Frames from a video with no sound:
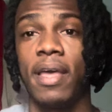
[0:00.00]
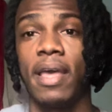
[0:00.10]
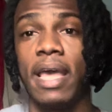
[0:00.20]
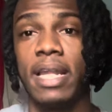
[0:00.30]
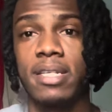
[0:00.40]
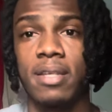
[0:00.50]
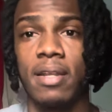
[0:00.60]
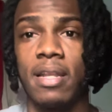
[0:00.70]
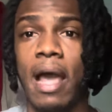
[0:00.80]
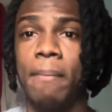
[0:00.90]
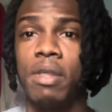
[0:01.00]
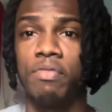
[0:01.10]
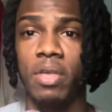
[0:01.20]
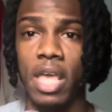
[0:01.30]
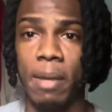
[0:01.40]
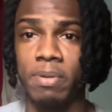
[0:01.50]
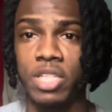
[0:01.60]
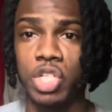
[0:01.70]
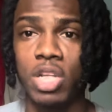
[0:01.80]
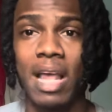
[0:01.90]
hey, listen, that midfield eight
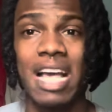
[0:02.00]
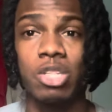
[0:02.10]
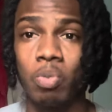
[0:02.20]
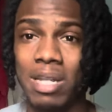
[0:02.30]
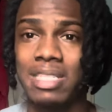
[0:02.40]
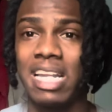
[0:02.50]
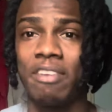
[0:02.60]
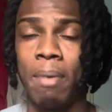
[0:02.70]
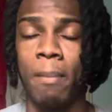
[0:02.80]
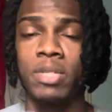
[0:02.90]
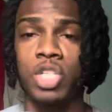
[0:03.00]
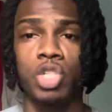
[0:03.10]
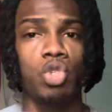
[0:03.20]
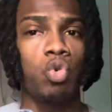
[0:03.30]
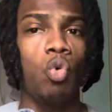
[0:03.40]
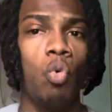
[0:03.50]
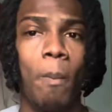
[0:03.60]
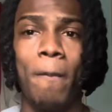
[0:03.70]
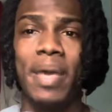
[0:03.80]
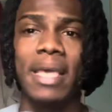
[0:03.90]
position as well as the left back position, two
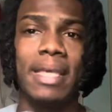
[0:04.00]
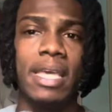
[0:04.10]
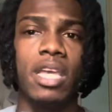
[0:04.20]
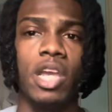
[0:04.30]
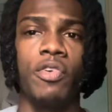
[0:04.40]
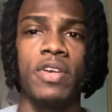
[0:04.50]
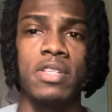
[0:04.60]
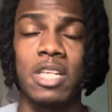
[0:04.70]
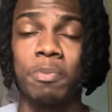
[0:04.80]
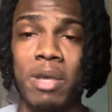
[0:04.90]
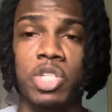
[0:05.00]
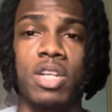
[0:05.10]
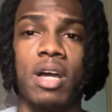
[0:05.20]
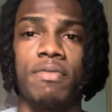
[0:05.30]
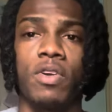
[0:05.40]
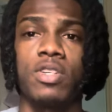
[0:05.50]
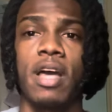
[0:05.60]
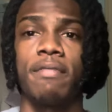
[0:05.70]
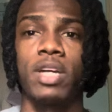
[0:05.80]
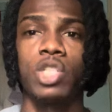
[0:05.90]
big key areas, especially in that first
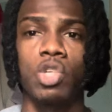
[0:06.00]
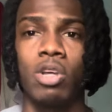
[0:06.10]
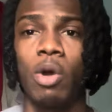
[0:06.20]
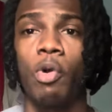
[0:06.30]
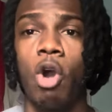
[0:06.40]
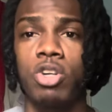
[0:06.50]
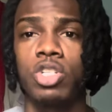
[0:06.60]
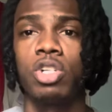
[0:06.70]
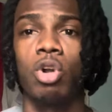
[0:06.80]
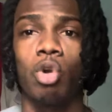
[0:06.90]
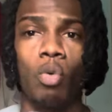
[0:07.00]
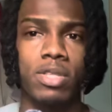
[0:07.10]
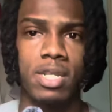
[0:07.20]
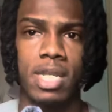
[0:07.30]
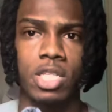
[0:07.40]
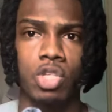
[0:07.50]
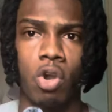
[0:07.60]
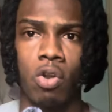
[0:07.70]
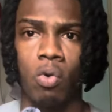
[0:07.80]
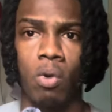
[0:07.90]
half. I saw that Arsenal are going to need to
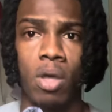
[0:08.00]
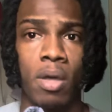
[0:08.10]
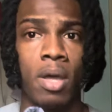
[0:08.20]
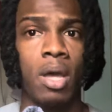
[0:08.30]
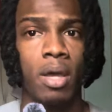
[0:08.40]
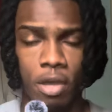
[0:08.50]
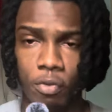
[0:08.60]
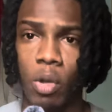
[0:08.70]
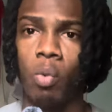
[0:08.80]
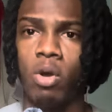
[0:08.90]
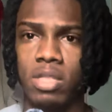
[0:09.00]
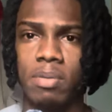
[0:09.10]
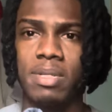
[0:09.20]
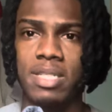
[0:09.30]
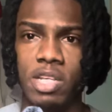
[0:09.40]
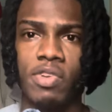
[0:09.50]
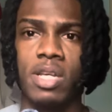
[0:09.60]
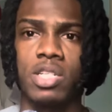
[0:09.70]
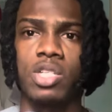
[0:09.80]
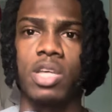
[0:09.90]
sort out if they want to be
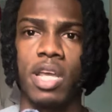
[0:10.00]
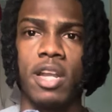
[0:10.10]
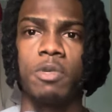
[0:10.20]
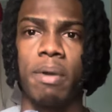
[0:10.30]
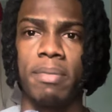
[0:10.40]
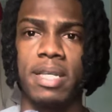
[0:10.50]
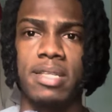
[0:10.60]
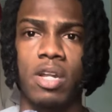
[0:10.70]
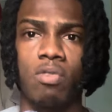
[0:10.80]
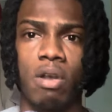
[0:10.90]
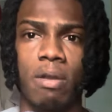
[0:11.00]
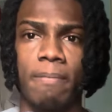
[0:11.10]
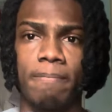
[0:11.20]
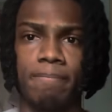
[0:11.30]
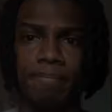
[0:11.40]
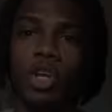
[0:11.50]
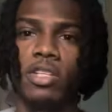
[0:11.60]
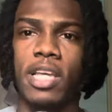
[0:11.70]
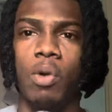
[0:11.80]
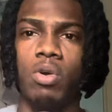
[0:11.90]
serious in this Premier League title run. The third
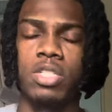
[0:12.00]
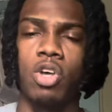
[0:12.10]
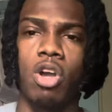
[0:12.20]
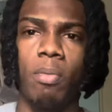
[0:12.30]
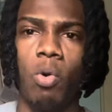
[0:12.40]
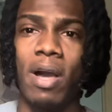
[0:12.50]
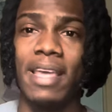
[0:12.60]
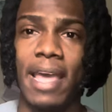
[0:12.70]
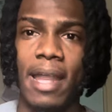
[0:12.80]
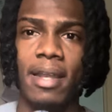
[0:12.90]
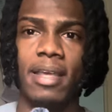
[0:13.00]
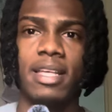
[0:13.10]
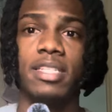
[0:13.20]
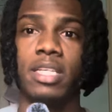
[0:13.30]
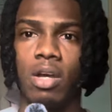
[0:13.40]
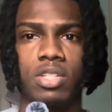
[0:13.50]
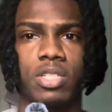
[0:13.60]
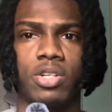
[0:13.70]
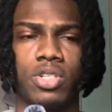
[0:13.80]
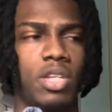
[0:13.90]
thing I want to talk about again is the
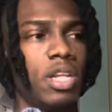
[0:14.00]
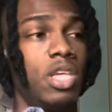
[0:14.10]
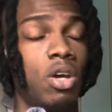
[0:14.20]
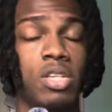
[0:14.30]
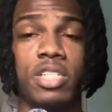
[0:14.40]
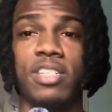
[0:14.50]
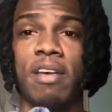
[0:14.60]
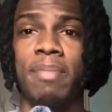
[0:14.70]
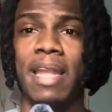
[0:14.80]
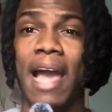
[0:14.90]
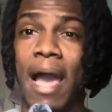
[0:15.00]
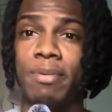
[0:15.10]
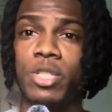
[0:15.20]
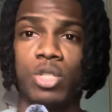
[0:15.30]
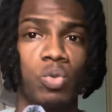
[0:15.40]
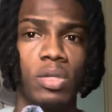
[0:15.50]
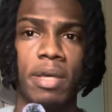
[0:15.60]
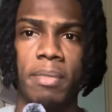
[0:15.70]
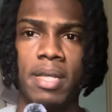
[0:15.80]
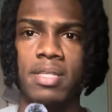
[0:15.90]
youngsters. The youngsters have been absolutely
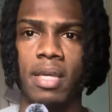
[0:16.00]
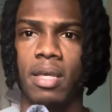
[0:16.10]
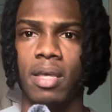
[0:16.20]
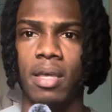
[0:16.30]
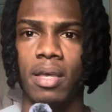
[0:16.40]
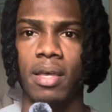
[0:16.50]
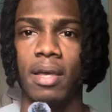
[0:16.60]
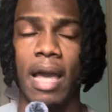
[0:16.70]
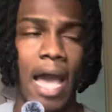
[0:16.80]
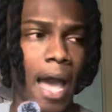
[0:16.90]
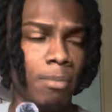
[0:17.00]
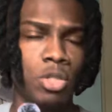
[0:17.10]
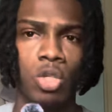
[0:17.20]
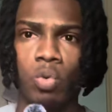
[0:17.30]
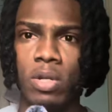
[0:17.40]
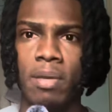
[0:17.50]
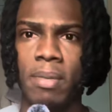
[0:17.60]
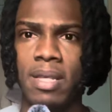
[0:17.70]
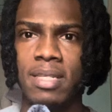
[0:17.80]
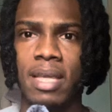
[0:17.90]
amazing. Absolutely
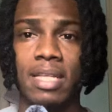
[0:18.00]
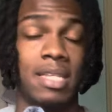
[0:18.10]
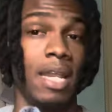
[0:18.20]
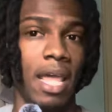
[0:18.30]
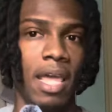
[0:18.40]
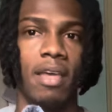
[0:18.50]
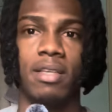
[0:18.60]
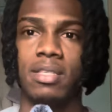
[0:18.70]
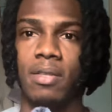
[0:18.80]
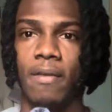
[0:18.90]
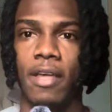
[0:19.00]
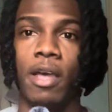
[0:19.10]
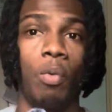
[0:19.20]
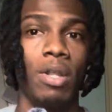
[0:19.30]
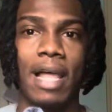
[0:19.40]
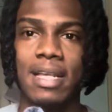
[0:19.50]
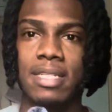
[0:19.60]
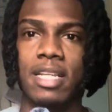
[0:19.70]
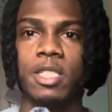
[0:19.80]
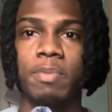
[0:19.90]
amazing. Today, well, last
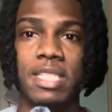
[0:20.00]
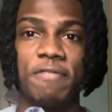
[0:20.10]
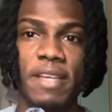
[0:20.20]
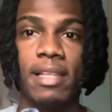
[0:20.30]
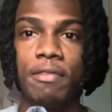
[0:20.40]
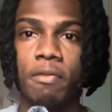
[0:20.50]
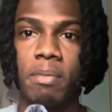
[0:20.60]
night specifically for